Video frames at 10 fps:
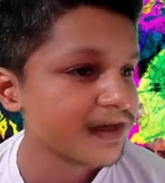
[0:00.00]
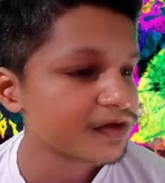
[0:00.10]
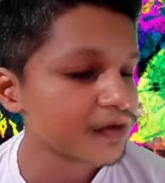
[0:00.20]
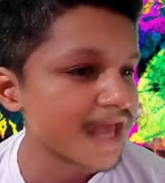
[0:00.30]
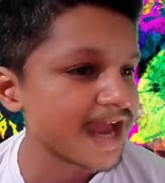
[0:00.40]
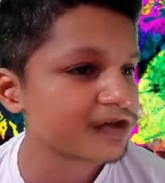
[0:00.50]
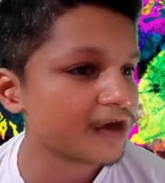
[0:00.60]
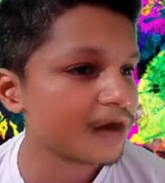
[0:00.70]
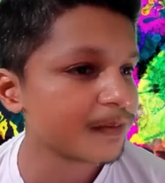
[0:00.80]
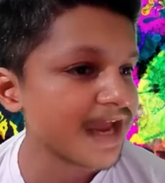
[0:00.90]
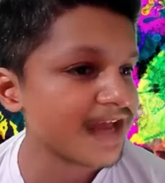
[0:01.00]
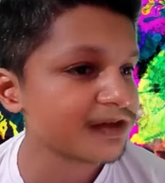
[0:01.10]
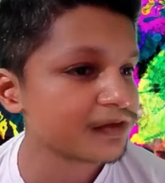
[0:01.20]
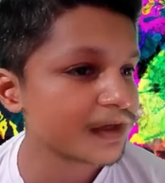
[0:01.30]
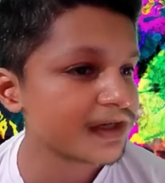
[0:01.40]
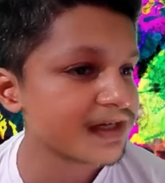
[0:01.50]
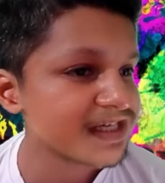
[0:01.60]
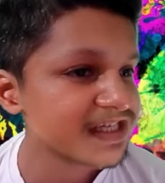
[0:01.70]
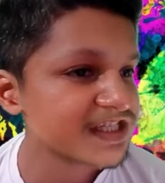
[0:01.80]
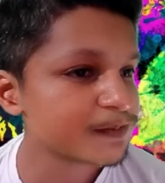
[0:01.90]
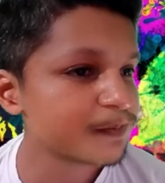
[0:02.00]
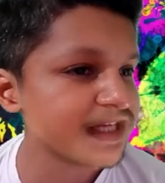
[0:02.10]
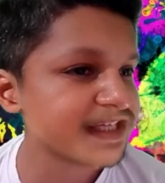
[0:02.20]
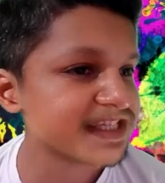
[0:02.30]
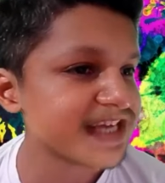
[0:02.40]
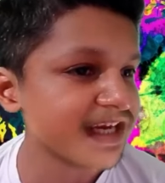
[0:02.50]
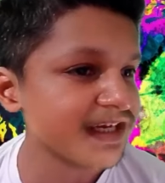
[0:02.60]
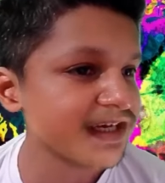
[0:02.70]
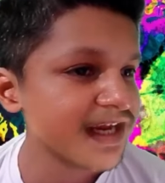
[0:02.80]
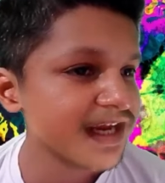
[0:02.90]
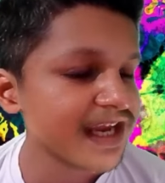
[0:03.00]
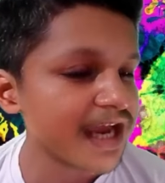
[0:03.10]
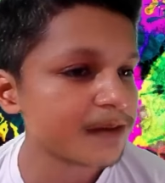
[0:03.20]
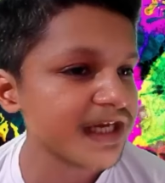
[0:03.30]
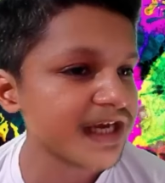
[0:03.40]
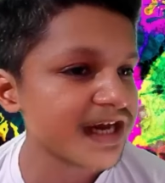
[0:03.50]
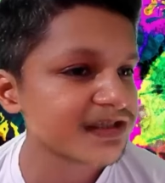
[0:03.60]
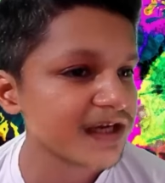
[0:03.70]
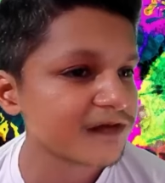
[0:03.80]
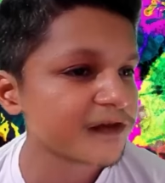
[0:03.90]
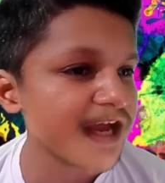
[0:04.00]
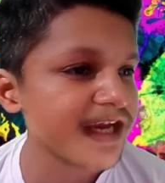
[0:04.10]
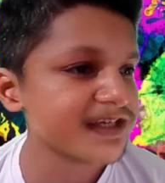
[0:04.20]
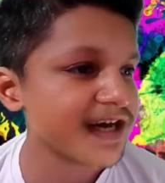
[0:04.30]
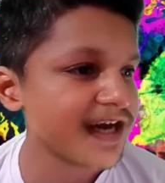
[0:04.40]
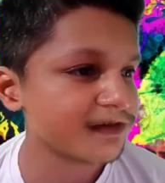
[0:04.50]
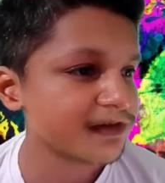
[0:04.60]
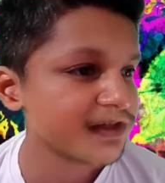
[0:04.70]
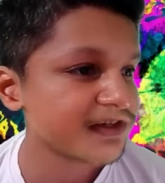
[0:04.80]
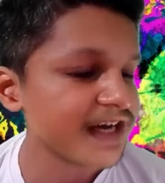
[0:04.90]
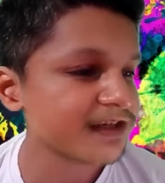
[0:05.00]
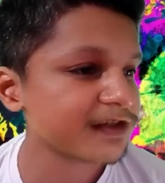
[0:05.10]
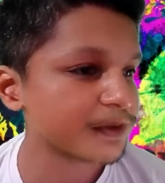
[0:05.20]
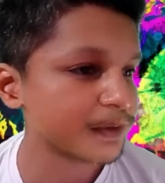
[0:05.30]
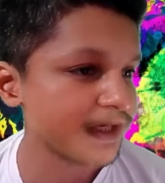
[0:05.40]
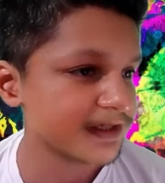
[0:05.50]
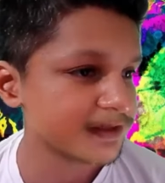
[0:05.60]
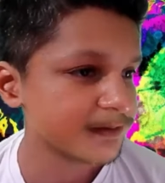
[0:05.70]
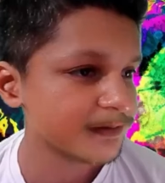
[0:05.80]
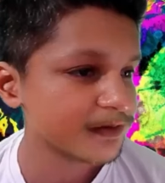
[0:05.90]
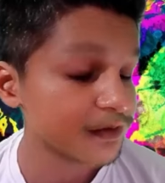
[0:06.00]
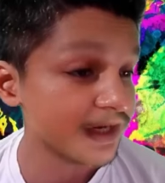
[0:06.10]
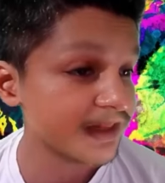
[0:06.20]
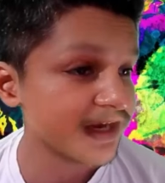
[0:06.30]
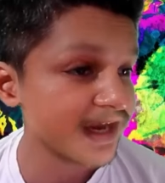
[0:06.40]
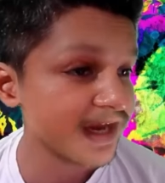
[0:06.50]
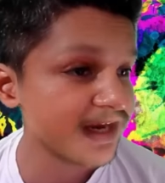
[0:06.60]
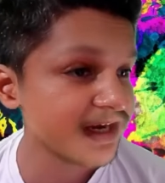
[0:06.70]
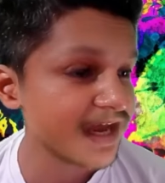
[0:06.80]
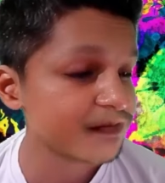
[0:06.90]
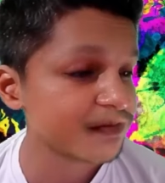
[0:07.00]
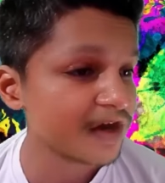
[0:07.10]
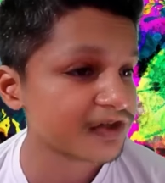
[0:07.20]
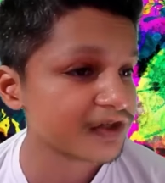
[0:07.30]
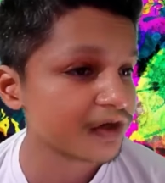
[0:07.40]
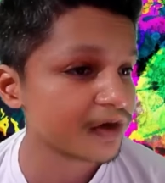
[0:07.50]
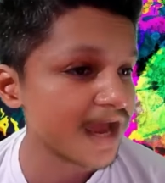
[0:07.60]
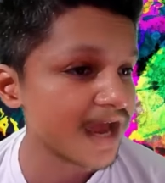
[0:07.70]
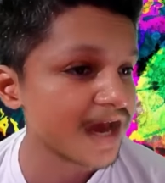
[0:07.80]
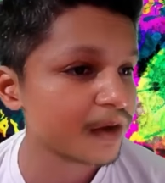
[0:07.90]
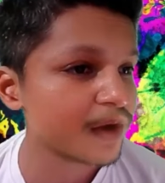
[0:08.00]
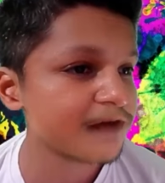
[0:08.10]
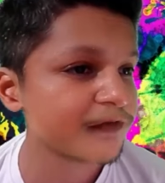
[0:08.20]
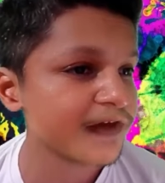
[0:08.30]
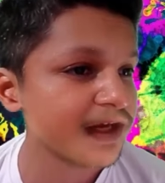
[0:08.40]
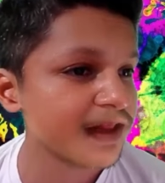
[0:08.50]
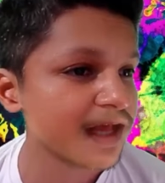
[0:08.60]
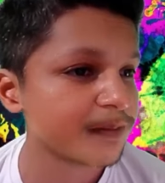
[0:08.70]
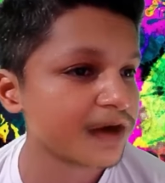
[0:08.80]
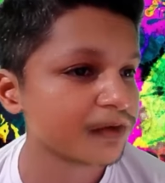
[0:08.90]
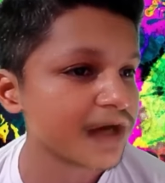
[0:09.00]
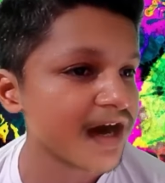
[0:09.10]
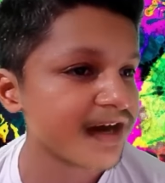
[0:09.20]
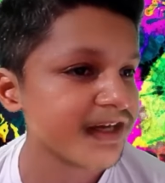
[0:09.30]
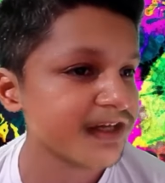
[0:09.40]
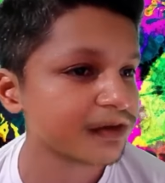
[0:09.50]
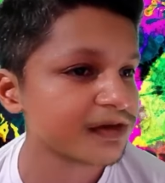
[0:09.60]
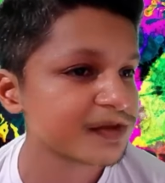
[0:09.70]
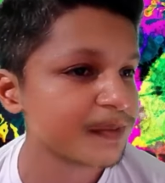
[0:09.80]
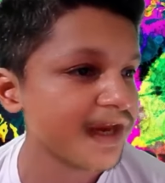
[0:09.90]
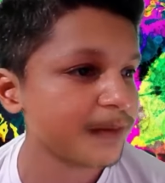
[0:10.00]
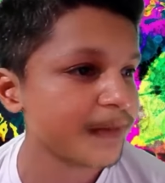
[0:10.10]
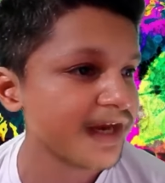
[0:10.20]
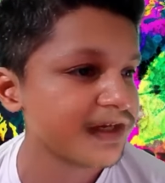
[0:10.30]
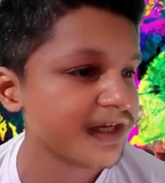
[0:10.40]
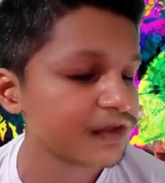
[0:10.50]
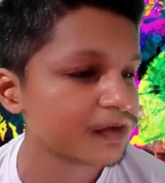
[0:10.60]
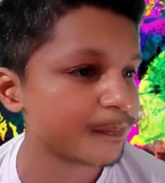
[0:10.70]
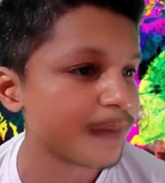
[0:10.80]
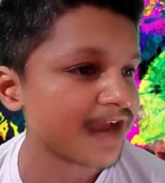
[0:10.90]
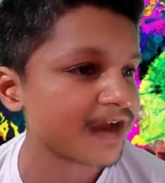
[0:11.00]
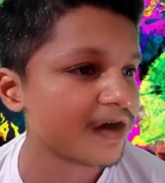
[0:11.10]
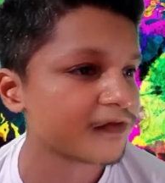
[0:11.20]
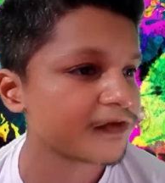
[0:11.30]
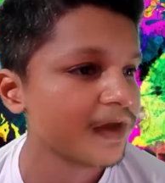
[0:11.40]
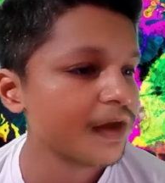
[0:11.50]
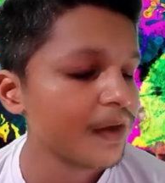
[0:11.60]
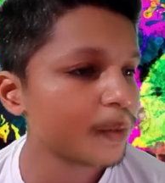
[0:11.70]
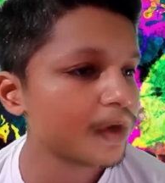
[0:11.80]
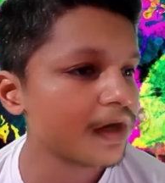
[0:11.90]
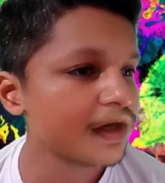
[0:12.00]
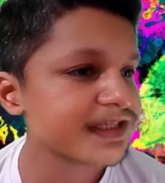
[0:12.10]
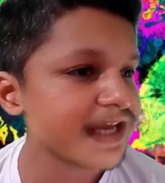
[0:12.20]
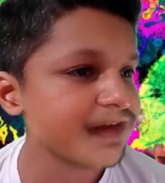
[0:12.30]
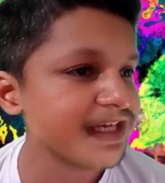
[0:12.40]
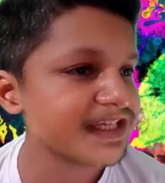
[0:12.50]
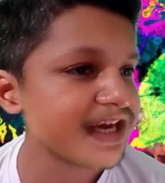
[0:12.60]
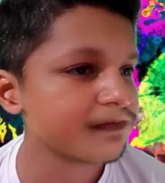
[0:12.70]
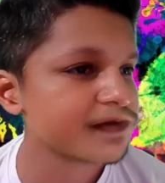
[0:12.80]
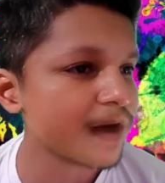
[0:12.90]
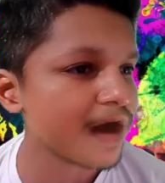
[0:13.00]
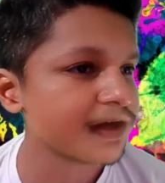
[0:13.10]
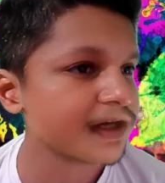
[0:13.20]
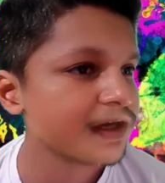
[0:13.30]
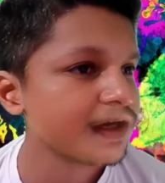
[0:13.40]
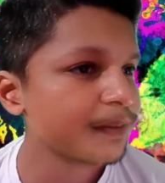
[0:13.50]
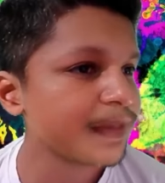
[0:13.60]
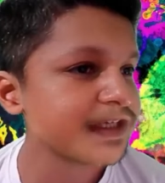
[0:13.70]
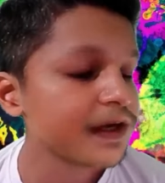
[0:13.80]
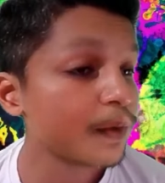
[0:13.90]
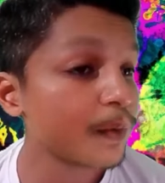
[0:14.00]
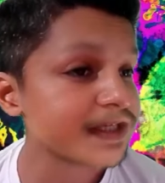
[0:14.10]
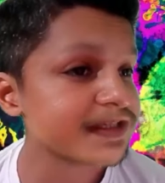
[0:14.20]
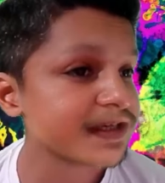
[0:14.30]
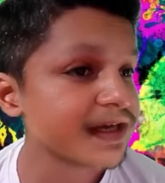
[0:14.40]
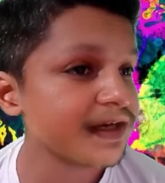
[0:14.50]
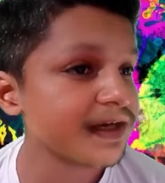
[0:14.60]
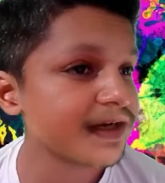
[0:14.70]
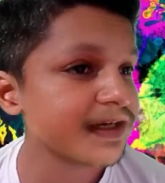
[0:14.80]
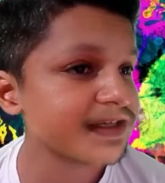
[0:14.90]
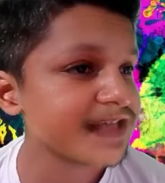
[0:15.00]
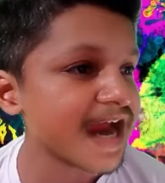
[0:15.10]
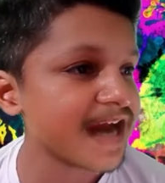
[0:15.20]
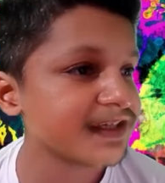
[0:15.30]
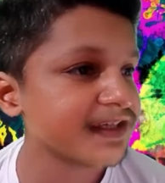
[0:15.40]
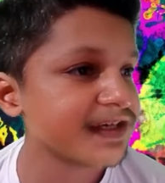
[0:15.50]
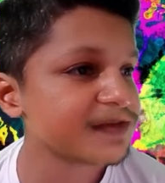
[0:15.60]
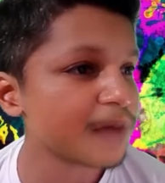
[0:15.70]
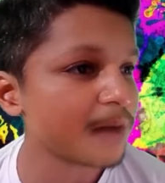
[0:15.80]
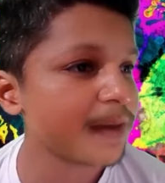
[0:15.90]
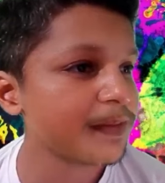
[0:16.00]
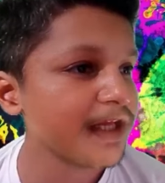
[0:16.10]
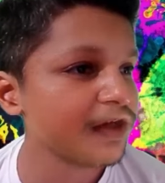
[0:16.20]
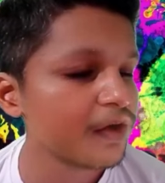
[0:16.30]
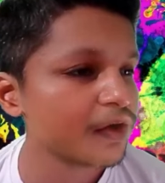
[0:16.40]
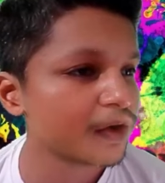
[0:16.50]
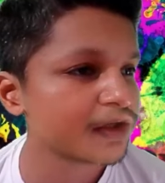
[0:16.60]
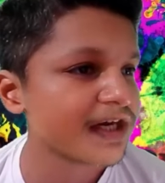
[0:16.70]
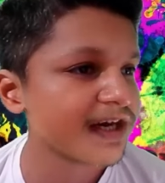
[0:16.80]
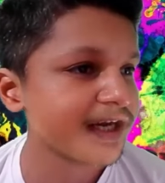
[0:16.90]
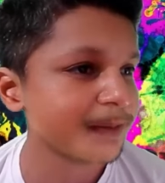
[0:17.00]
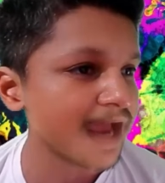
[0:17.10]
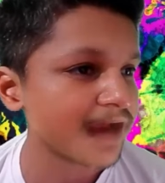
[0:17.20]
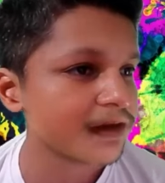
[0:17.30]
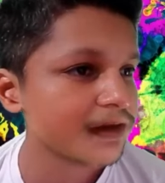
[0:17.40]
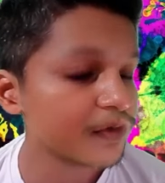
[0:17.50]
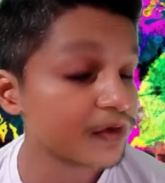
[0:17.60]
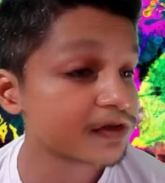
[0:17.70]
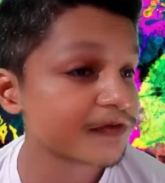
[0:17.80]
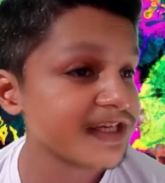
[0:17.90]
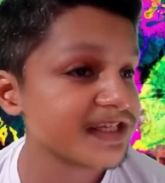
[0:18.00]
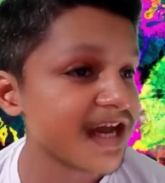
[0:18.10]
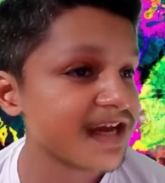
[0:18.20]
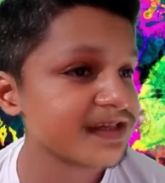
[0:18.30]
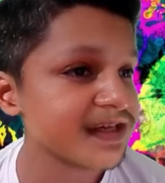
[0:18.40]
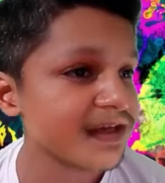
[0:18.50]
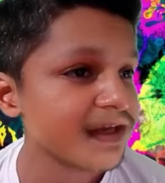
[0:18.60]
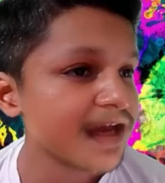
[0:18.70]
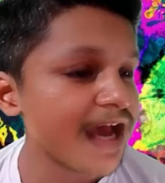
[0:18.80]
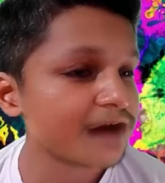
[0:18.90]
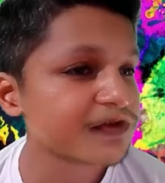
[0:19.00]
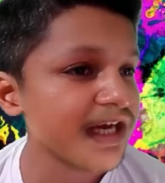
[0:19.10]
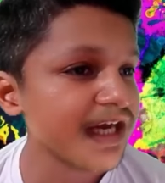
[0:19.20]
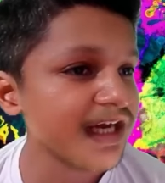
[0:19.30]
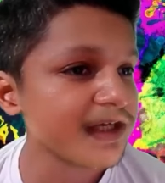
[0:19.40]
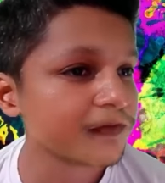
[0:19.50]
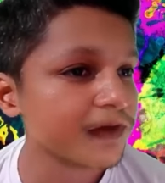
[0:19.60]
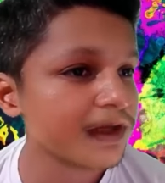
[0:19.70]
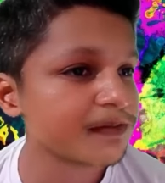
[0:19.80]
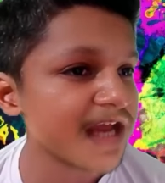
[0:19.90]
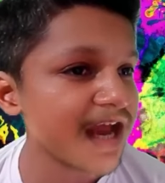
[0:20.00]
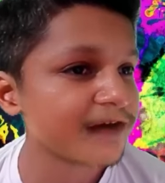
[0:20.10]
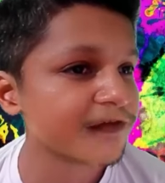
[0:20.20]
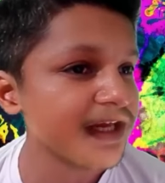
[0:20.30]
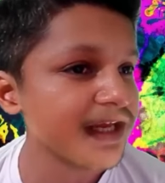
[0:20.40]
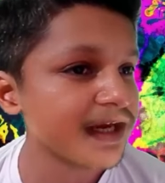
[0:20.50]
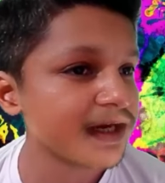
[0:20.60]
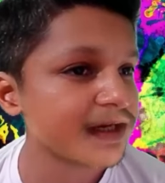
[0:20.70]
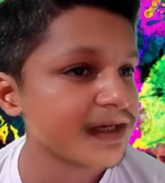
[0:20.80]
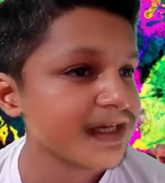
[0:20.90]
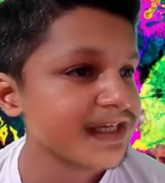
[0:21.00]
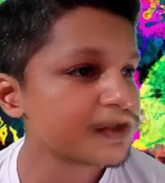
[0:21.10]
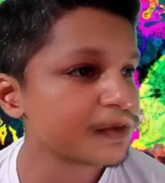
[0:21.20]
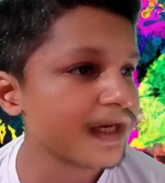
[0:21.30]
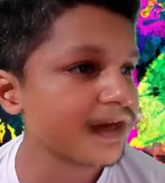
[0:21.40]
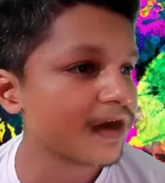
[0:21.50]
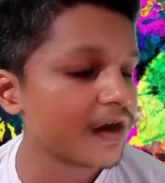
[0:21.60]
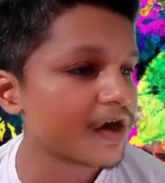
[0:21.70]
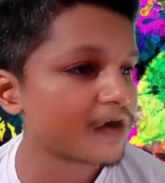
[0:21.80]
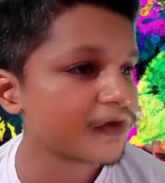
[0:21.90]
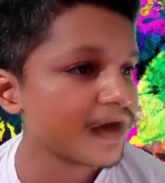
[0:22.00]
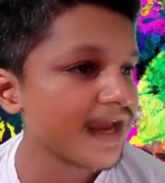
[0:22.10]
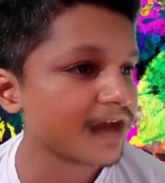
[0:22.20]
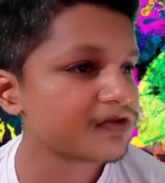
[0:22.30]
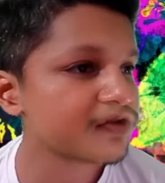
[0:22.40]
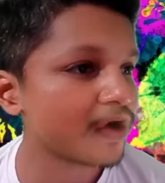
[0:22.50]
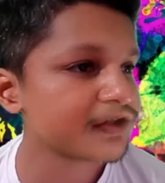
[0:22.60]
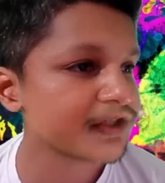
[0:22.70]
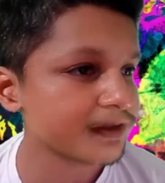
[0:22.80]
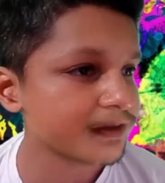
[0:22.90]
So that Dom can do a split second kamikaze fly dive right through it. So in the end, I am not sure how I feel about our heroes being made into a pack of world-saving James Bond. But what's clear is that there's probably no turning back. Most franchisee after eight films, are feeling a twinge of exhaustion.